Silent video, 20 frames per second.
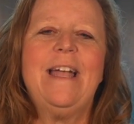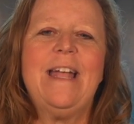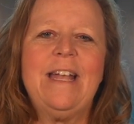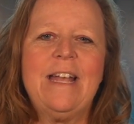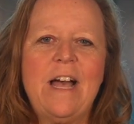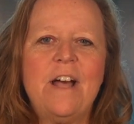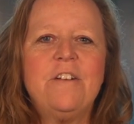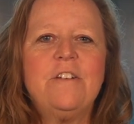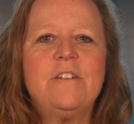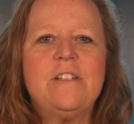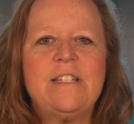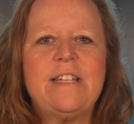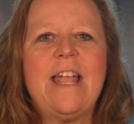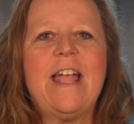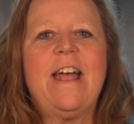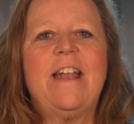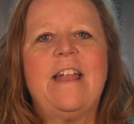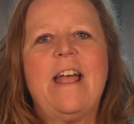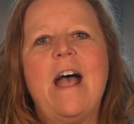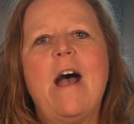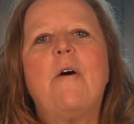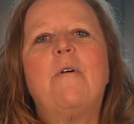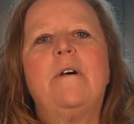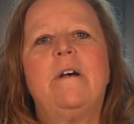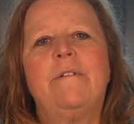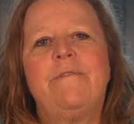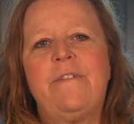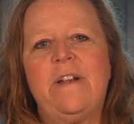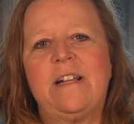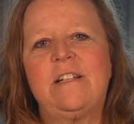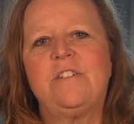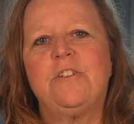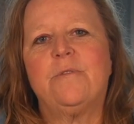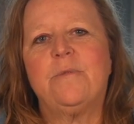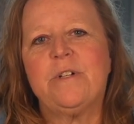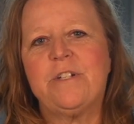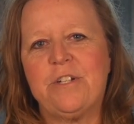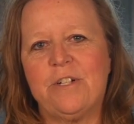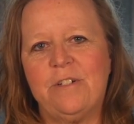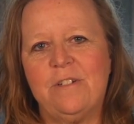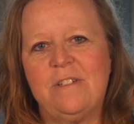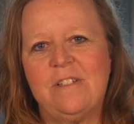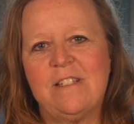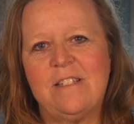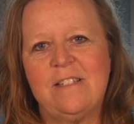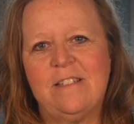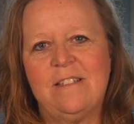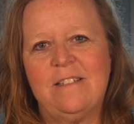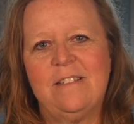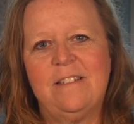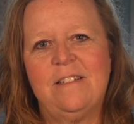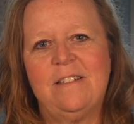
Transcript: and understand how it affects your returns.